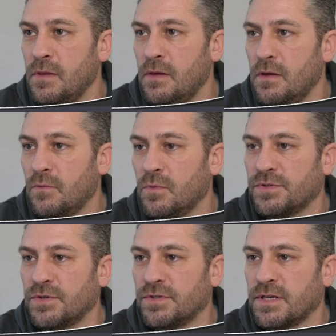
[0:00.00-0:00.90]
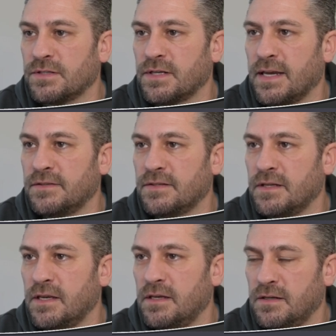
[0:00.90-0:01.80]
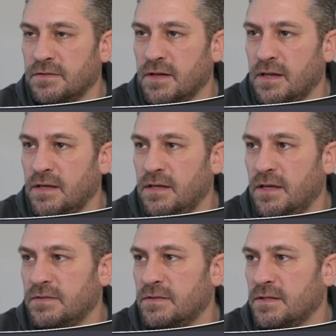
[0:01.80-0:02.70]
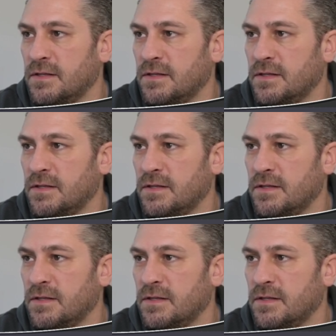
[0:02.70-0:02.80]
we'll just use contains again, say ES.